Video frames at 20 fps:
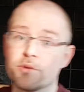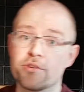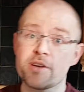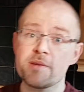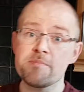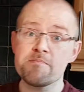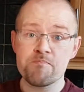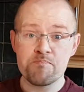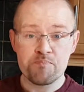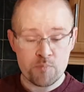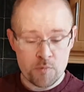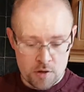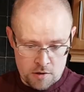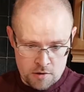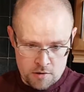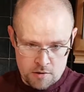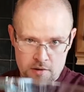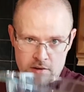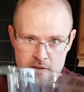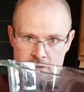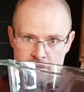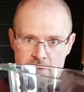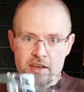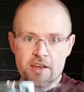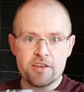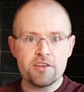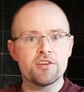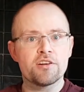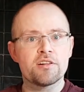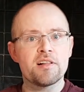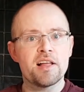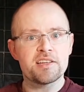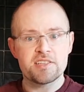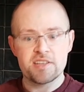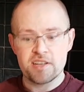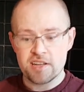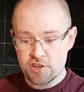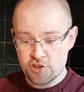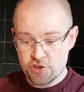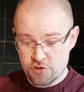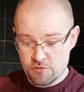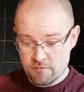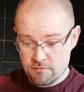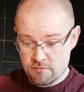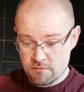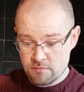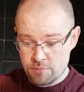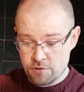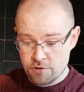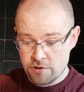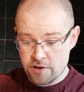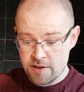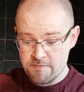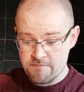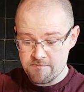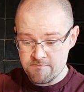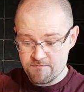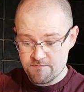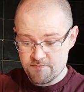cream, get your glass dish, pour it in.